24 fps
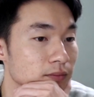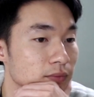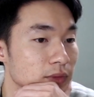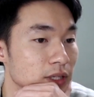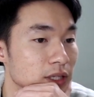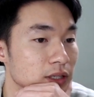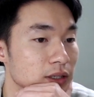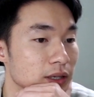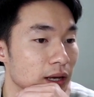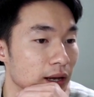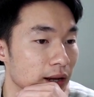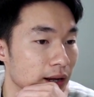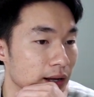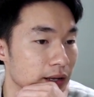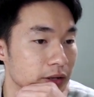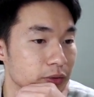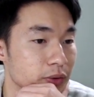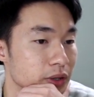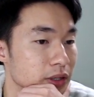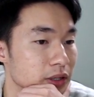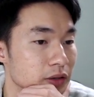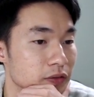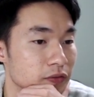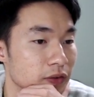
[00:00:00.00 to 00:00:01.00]
Yeah,
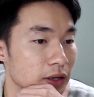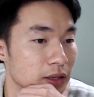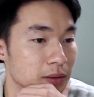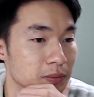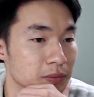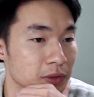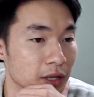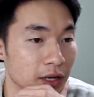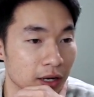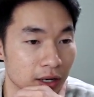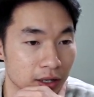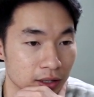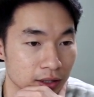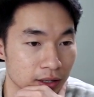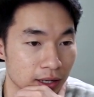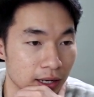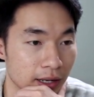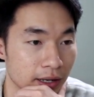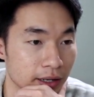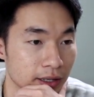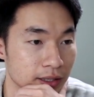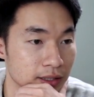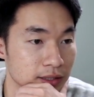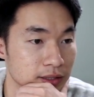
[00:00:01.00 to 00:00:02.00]
anyone can find them there.
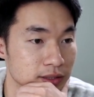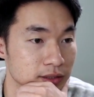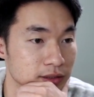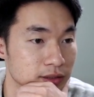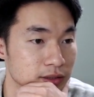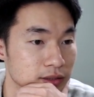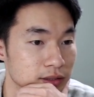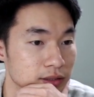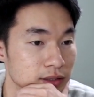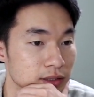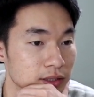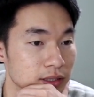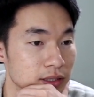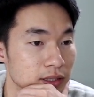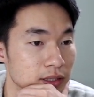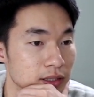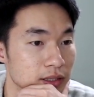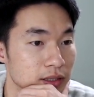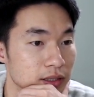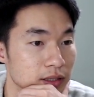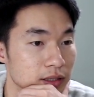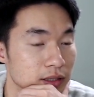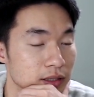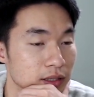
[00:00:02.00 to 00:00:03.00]
And
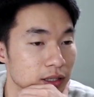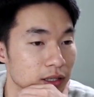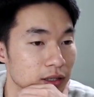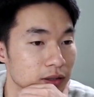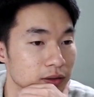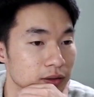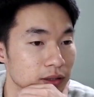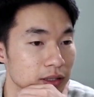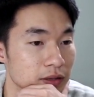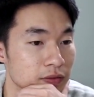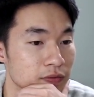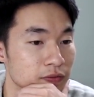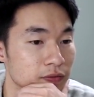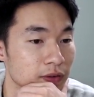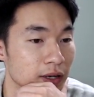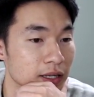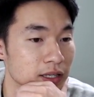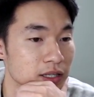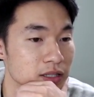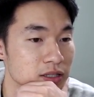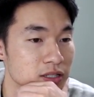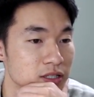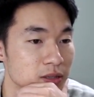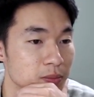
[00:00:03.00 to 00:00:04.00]
you know, invent
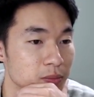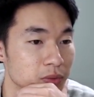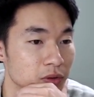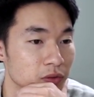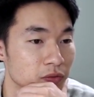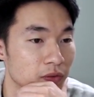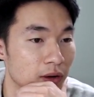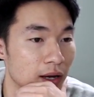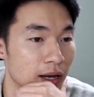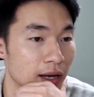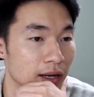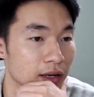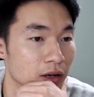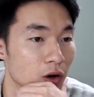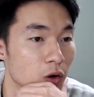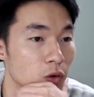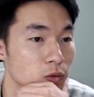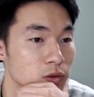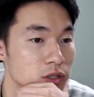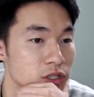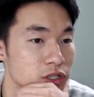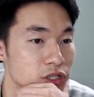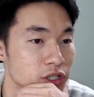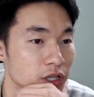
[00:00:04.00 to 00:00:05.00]
and simplify,
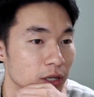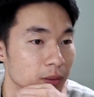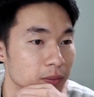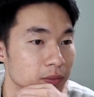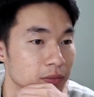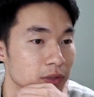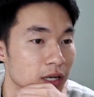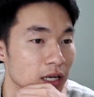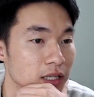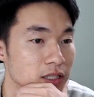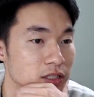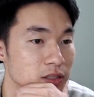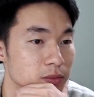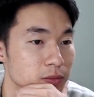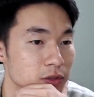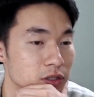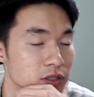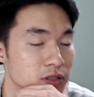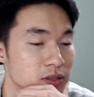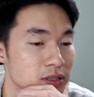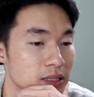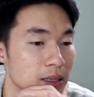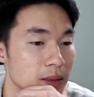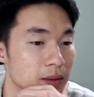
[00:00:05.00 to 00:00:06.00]
ownership, customer
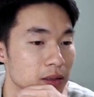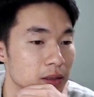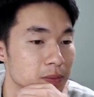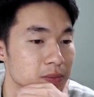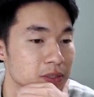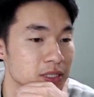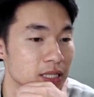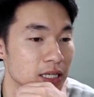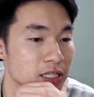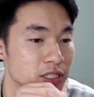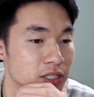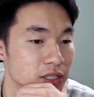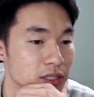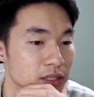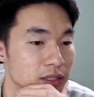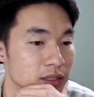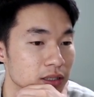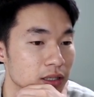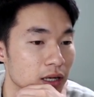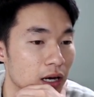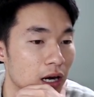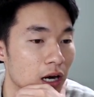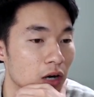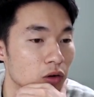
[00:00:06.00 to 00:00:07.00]
obsession
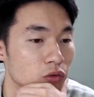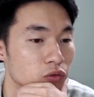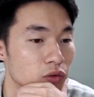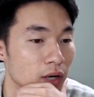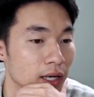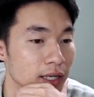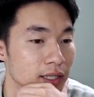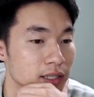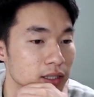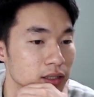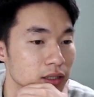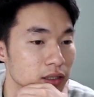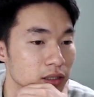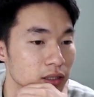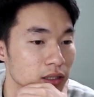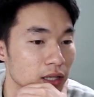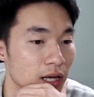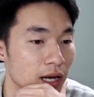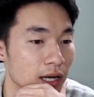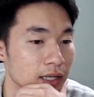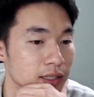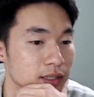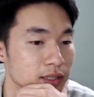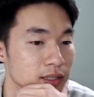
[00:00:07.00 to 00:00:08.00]
are right a
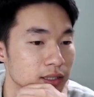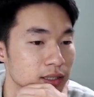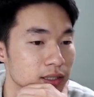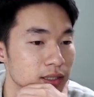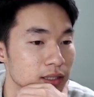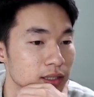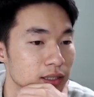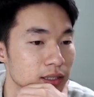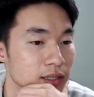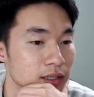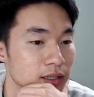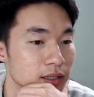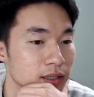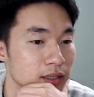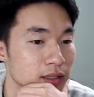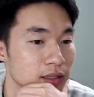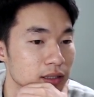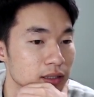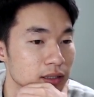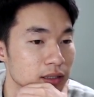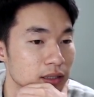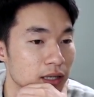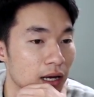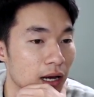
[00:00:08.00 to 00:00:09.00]
lot.
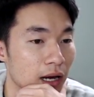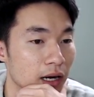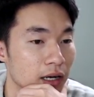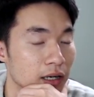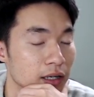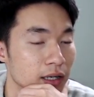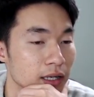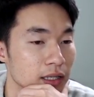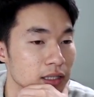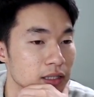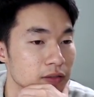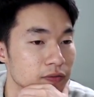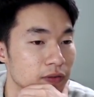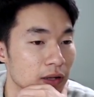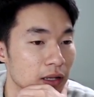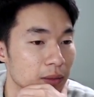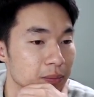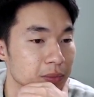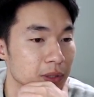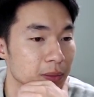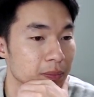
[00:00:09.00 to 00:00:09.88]
Hire and develop the